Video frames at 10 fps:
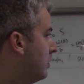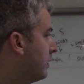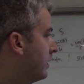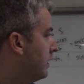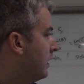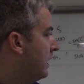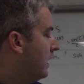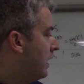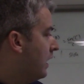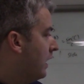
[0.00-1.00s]
Okay.
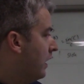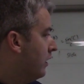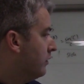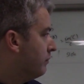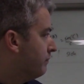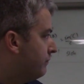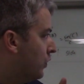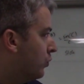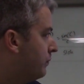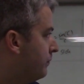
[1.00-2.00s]

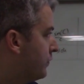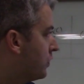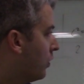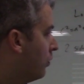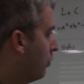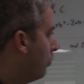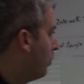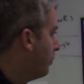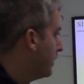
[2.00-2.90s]
No. So what we